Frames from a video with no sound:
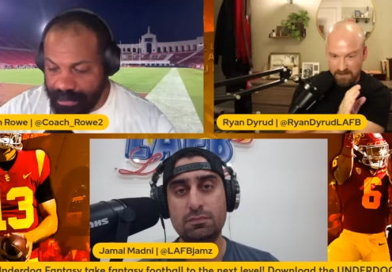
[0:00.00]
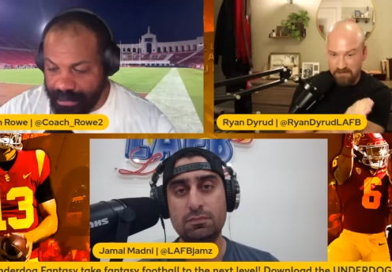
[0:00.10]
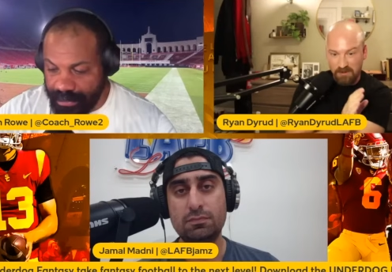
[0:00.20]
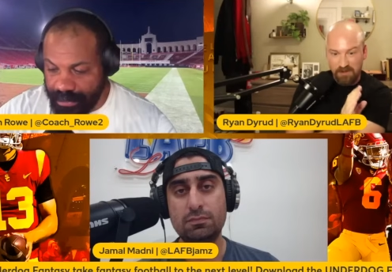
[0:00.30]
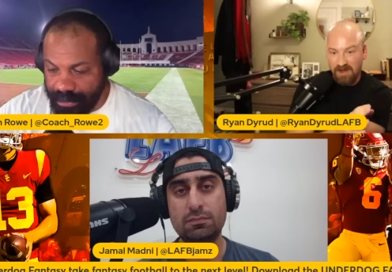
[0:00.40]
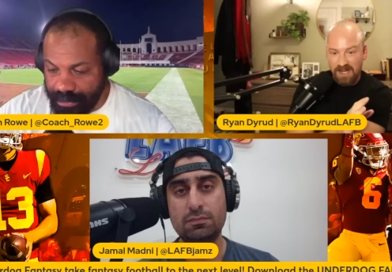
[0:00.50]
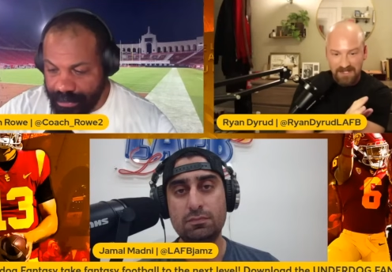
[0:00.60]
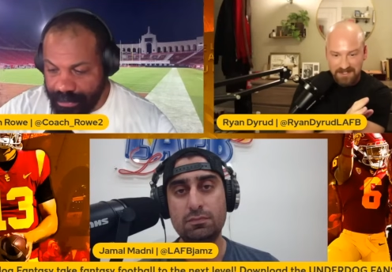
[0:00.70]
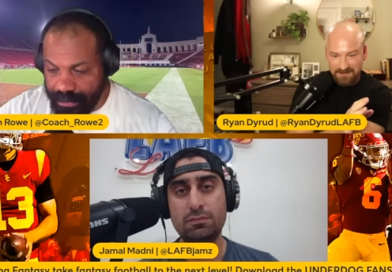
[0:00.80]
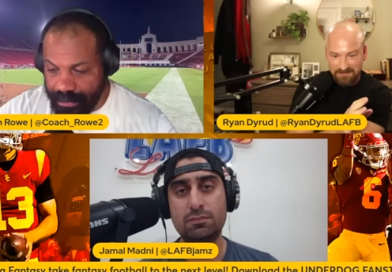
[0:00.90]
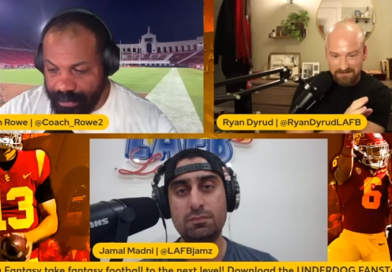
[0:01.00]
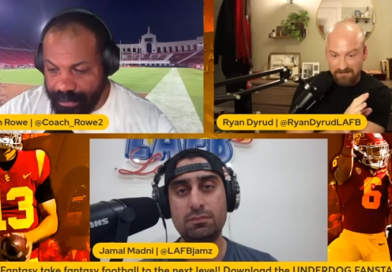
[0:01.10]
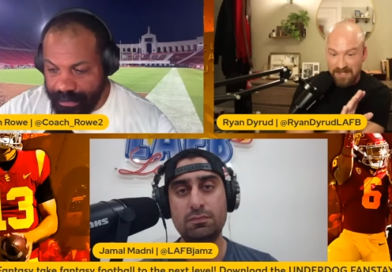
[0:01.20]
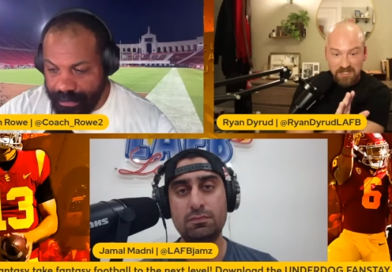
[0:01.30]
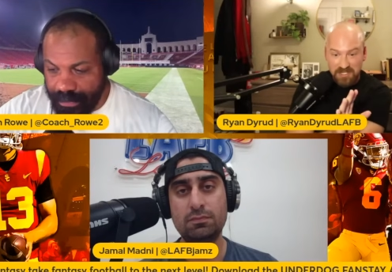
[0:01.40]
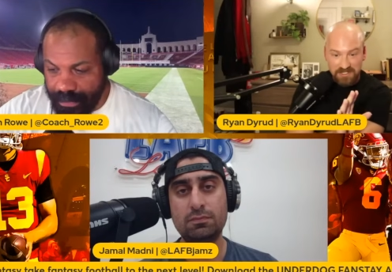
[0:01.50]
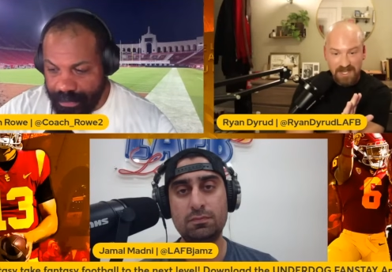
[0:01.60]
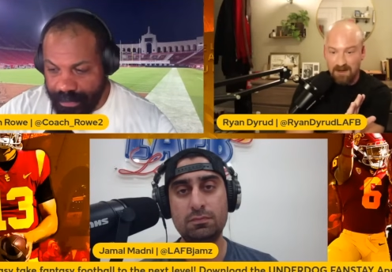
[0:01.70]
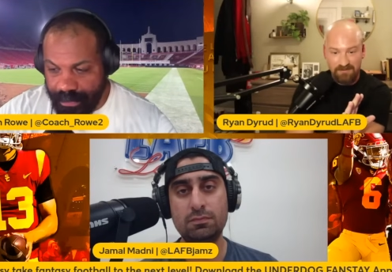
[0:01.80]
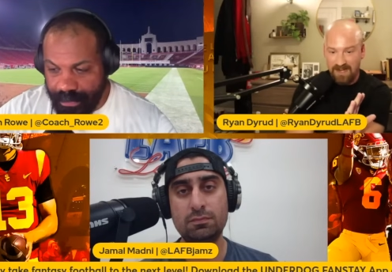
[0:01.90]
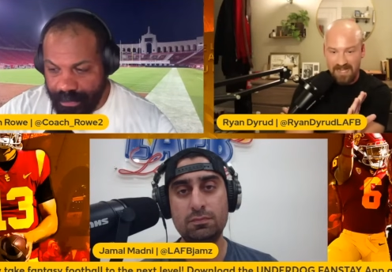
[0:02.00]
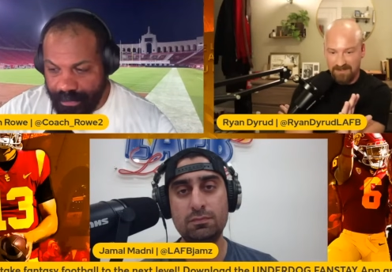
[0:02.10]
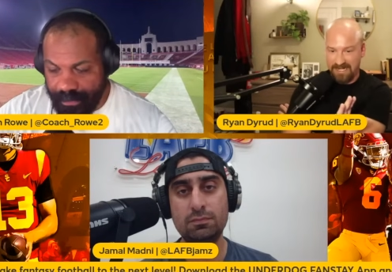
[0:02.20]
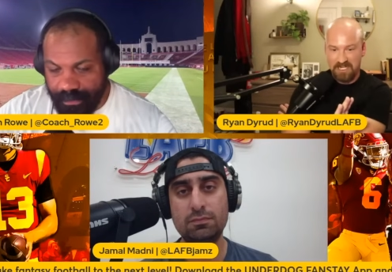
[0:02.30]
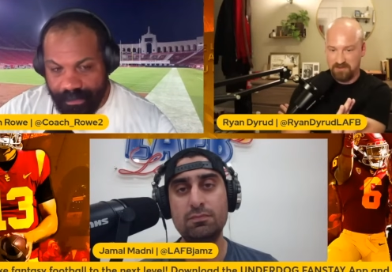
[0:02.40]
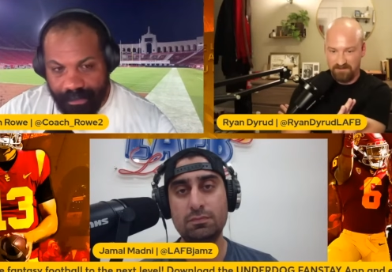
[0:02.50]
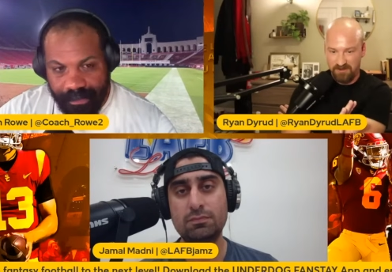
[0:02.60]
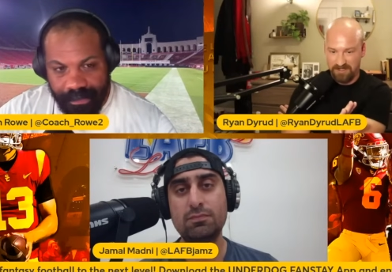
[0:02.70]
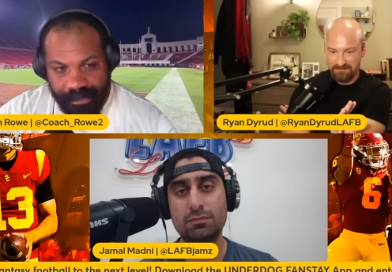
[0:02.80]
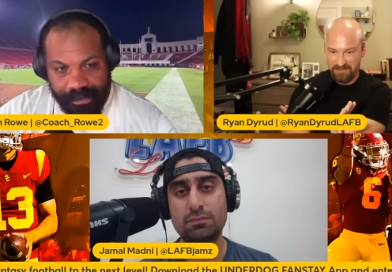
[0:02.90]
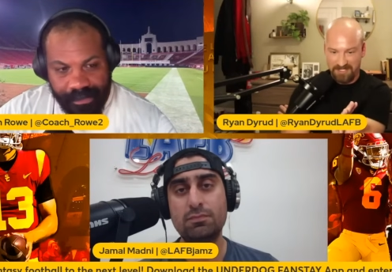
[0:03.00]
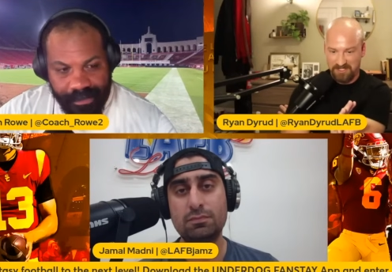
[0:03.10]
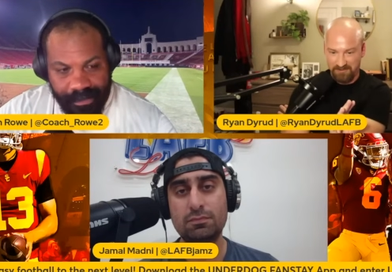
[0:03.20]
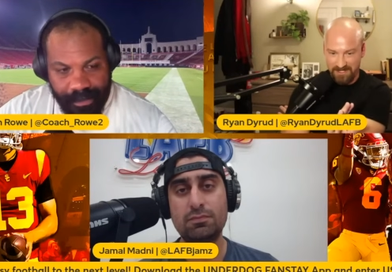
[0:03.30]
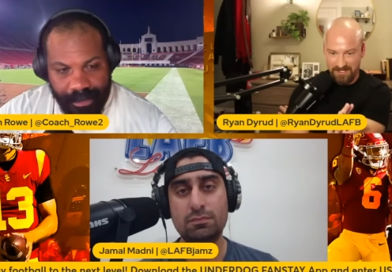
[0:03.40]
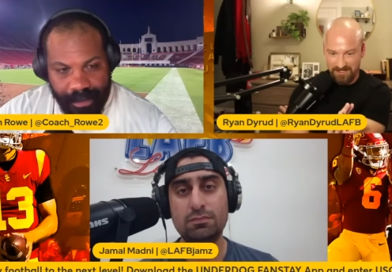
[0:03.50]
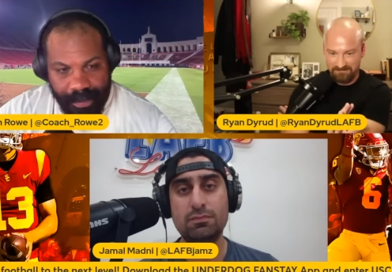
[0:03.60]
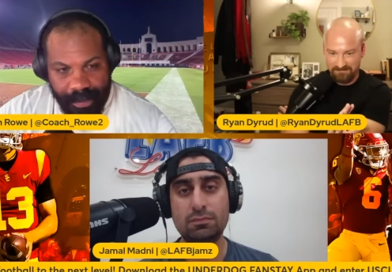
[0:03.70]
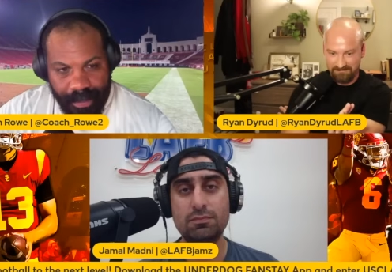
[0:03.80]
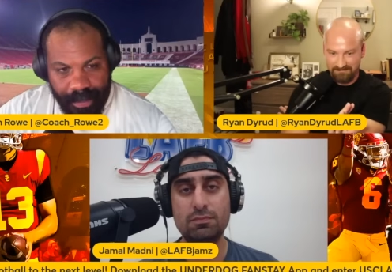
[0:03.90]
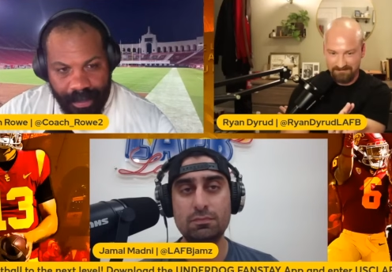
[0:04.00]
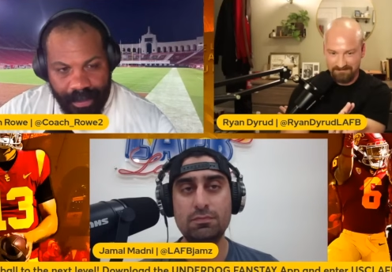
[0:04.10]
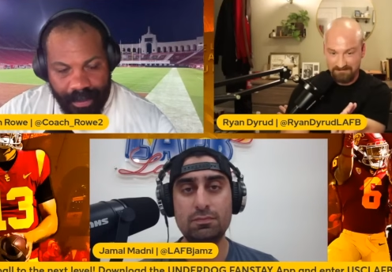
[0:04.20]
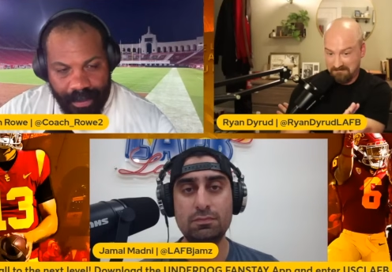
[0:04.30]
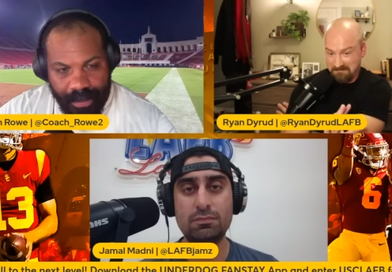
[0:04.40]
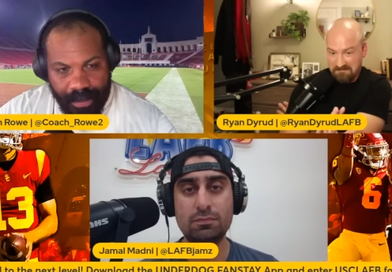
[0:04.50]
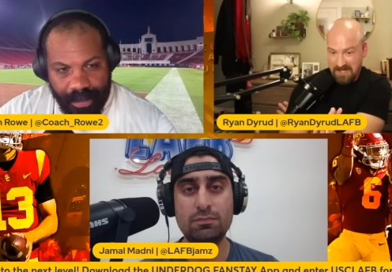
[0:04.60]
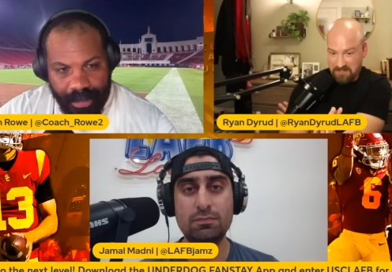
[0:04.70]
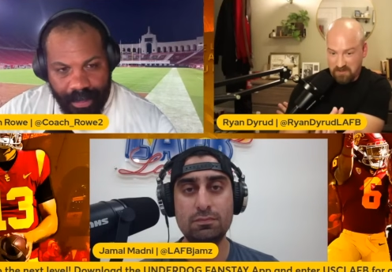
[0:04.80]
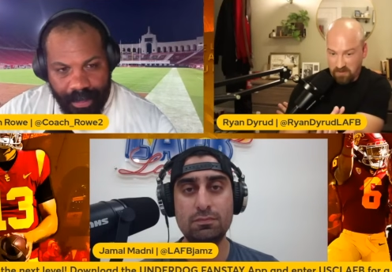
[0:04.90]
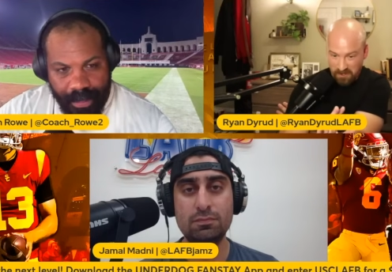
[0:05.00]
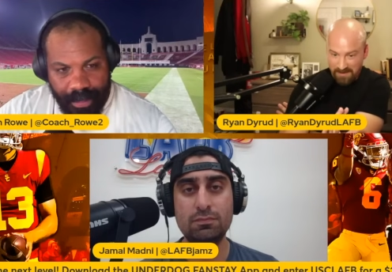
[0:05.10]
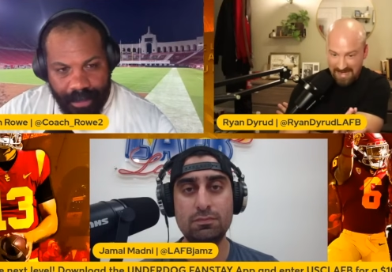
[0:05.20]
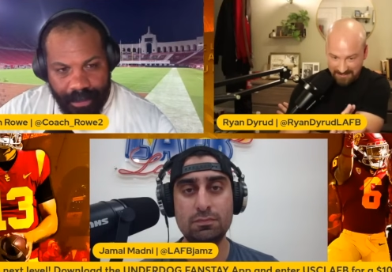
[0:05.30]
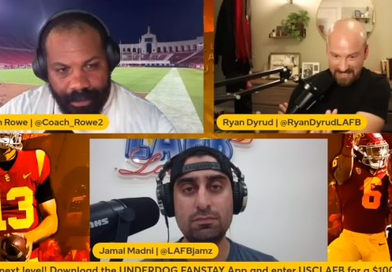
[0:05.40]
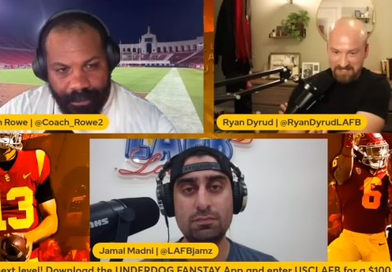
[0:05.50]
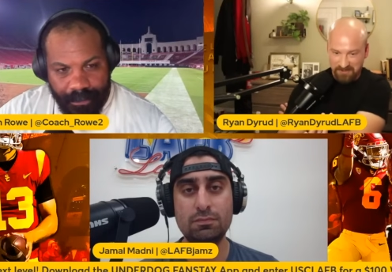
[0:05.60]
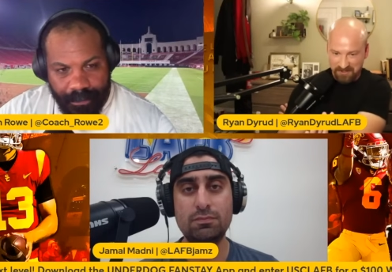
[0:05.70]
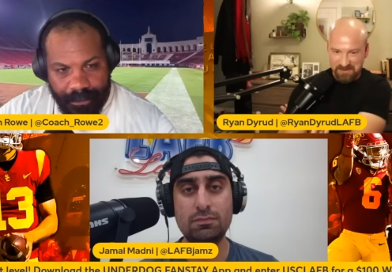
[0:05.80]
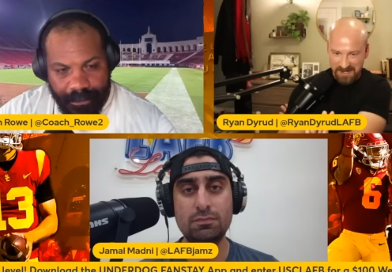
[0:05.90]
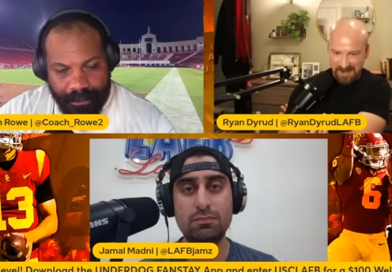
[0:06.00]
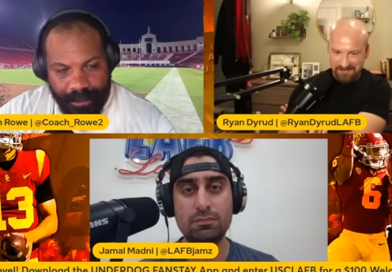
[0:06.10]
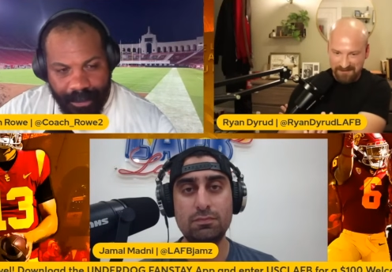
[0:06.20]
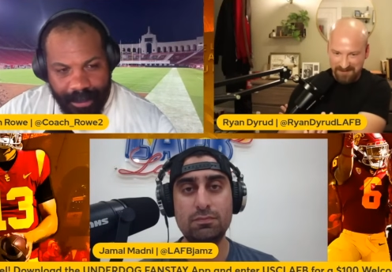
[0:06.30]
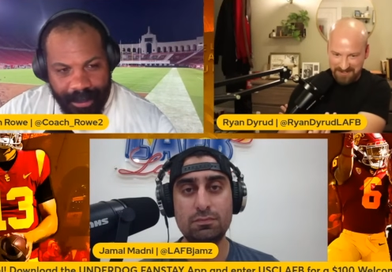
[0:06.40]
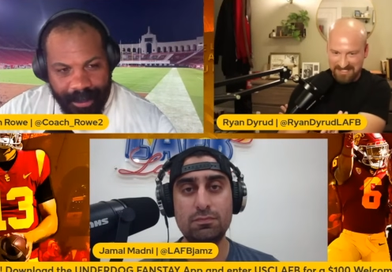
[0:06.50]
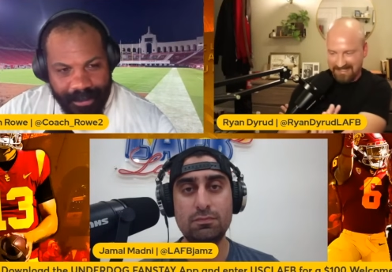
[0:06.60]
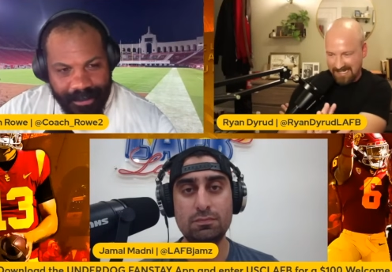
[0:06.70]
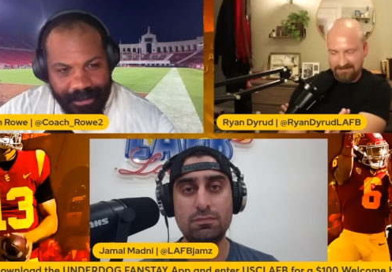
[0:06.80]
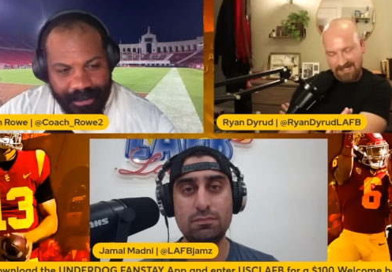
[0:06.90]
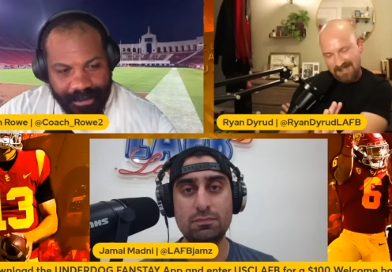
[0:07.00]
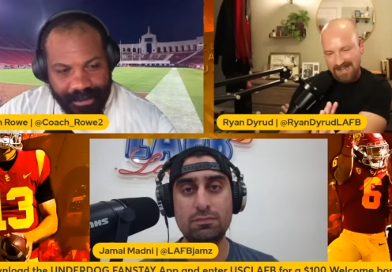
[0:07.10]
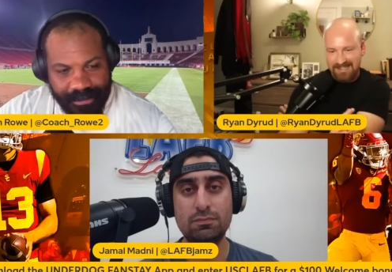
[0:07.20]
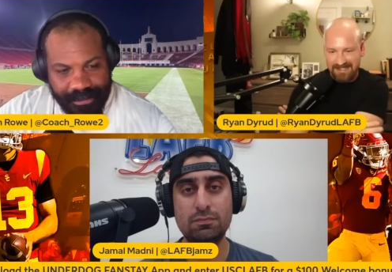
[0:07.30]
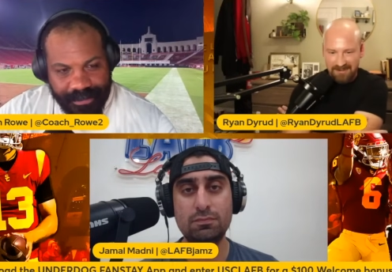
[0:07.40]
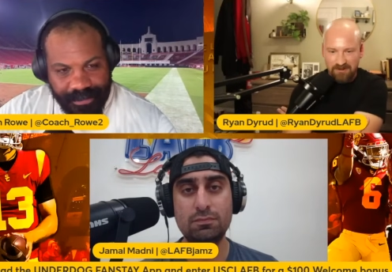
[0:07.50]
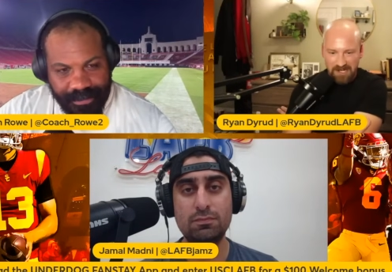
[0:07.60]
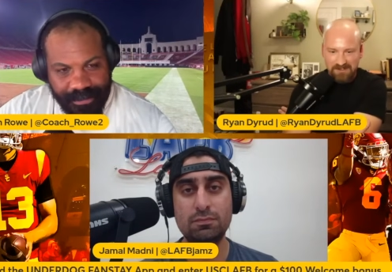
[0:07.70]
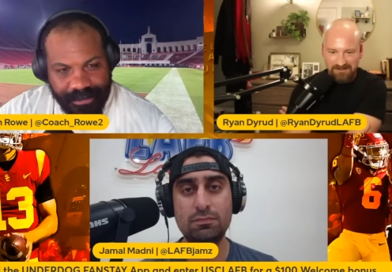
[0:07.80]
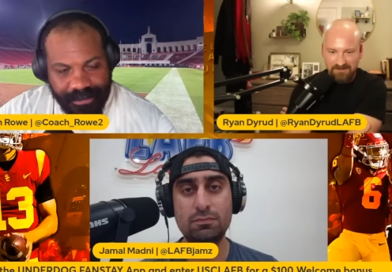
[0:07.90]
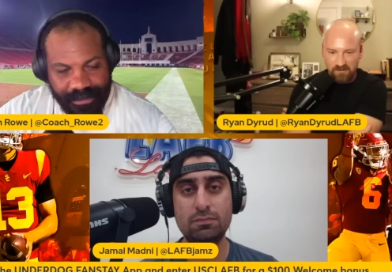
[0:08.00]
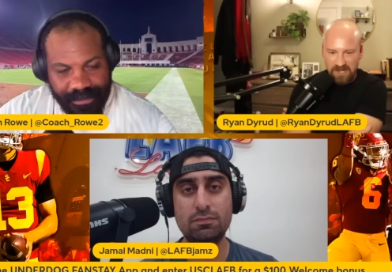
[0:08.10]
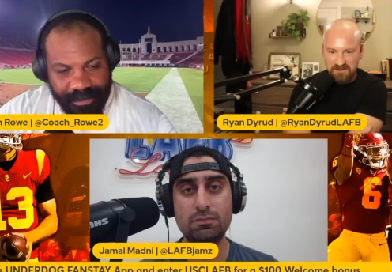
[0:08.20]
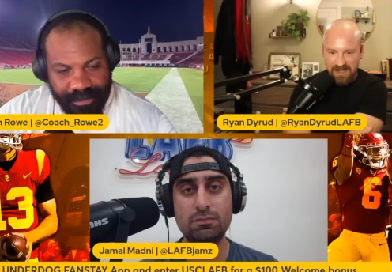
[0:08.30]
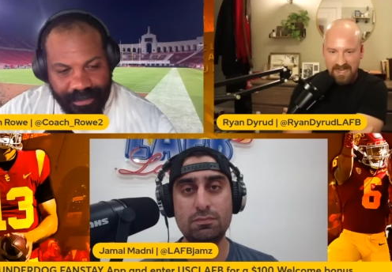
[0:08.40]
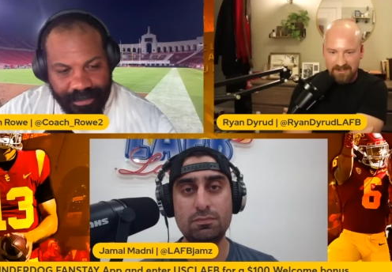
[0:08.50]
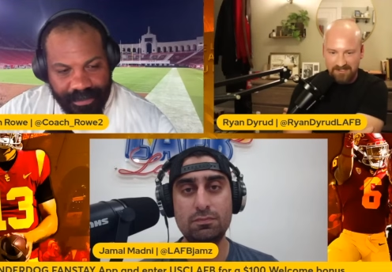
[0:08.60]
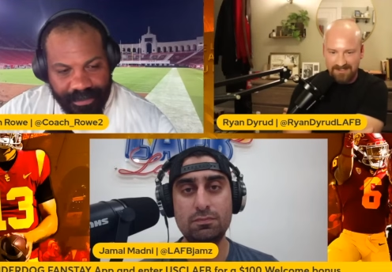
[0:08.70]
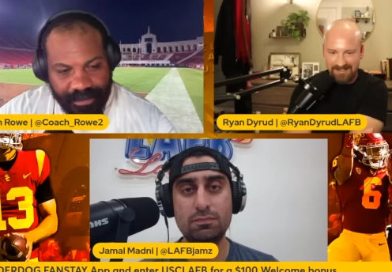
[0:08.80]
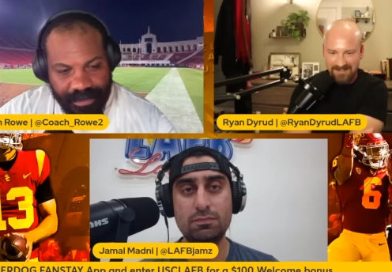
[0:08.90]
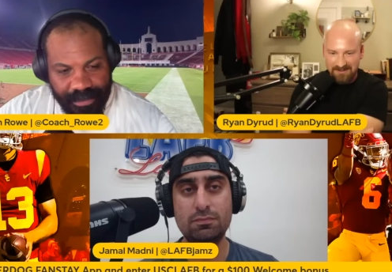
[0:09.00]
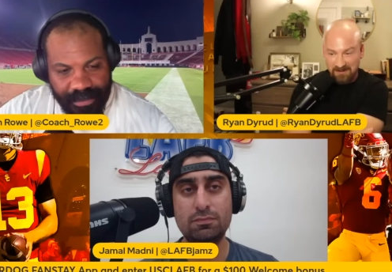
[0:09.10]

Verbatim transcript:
Speaker 1: Miller Moss finishes top five in Heisman voting, just has a great year. As a quarterback, does that still do enough, or is it like, nah, I, I want wins matter? Or